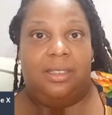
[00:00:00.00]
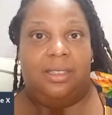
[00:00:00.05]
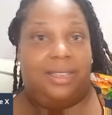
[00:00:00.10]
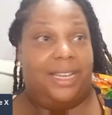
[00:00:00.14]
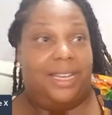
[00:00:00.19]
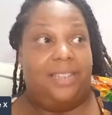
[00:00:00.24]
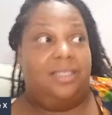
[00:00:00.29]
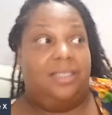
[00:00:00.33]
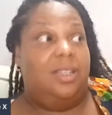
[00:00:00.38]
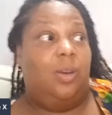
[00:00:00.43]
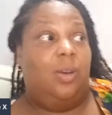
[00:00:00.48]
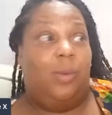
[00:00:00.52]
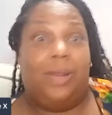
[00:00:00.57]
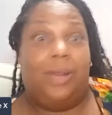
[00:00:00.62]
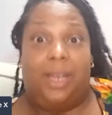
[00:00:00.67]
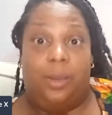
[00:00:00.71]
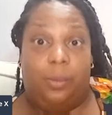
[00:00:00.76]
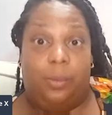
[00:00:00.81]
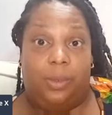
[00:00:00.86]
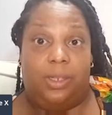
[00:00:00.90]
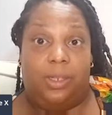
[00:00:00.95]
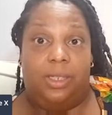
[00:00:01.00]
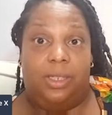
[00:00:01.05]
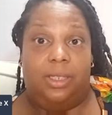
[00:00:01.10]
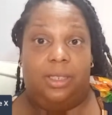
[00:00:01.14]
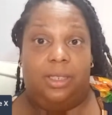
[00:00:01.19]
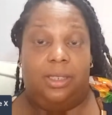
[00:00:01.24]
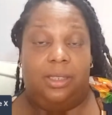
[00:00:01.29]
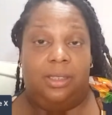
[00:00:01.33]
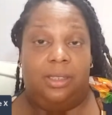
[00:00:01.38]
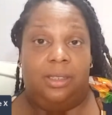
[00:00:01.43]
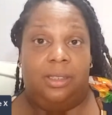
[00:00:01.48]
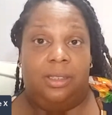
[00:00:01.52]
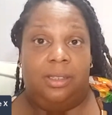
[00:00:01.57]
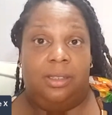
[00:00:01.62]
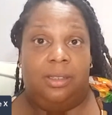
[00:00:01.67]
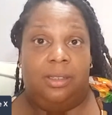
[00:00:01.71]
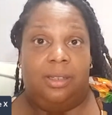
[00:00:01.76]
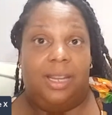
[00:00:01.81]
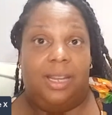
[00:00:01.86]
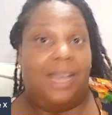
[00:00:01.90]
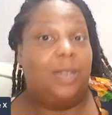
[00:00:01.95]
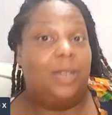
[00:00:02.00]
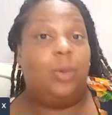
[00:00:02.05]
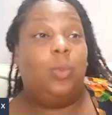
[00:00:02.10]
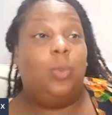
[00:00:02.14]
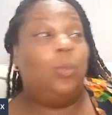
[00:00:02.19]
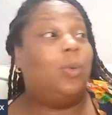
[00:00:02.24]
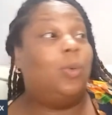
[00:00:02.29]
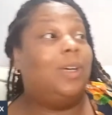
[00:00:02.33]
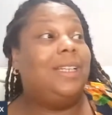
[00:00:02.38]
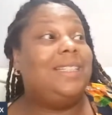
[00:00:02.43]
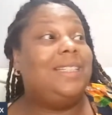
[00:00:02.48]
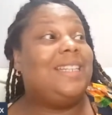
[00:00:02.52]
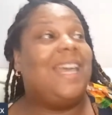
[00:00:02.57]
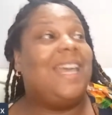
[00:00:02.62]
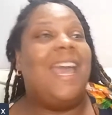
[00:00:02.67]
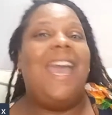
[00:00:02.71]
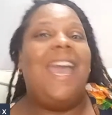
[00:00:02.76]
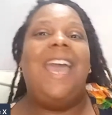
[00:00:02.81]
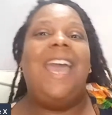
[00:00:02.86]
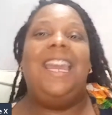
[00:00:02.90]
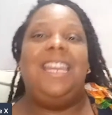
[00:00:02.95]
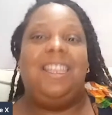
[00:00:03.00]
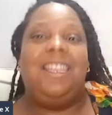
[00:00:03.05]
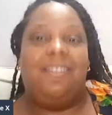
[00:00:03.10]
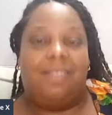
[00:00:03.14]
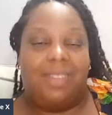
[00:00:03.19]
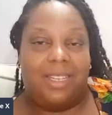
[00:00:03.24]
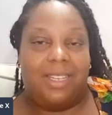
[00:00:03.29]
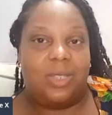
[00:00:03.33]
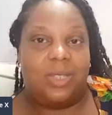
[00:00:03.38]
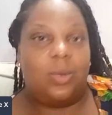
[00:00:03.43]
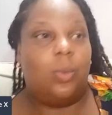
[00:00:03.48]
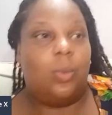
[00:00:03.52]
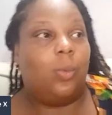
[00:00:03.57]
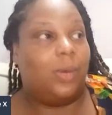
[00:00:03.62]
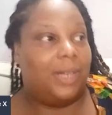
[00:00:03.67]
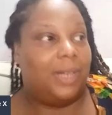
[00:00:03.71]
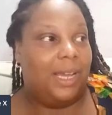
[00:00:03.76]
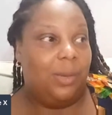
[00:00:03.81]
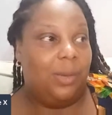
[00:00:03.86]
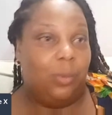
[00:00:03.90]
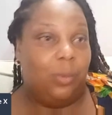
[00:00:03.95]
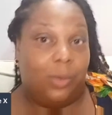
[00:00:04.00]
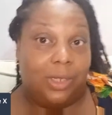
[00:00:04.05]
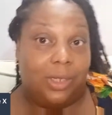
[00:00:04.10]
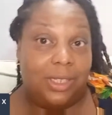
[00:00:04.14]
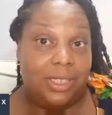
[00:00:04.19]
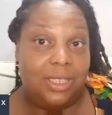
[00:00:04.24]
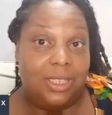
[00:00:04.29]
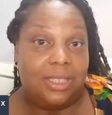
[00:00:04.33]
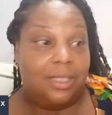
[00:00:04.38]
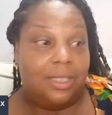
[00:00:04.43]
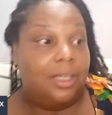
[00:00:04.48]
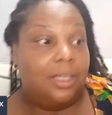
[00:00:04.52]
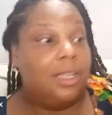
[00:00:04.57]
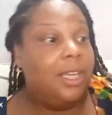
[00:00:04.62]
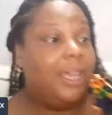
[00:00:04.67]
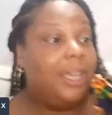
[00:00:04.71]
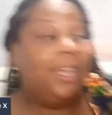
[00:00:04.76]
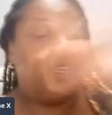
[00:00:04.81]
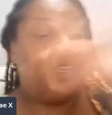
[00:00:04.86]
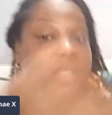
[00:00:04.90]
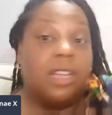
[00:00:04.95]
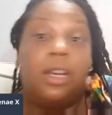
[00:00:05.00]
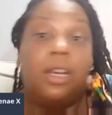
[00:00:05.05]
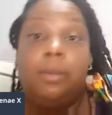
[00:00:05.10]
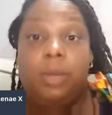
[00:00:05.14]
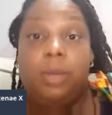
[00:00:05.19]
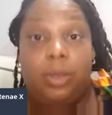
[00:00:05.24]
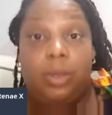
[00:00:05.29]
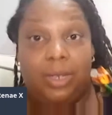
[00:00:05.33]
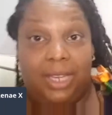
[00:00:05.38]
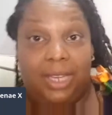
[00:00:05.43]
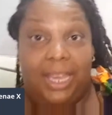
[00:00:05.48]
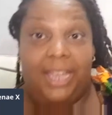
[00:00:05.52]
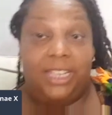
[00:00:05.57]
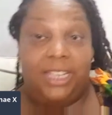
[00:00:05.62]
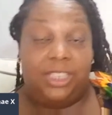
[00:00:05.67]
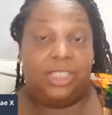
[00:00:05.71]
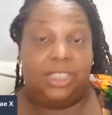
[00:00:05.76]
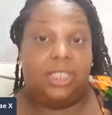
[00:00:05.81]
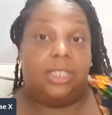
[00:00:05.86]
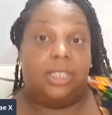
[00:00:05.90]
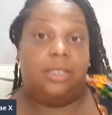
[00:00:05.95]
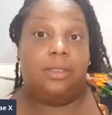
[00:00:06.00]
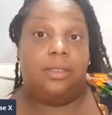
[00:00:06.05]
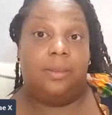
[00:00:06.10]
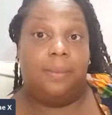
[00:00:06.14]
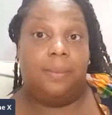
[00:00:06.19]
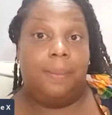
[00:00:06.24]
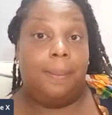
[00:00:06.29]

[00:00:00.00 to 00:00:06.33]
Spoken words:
That's not what I want. I don't want any of this. What I want is communication.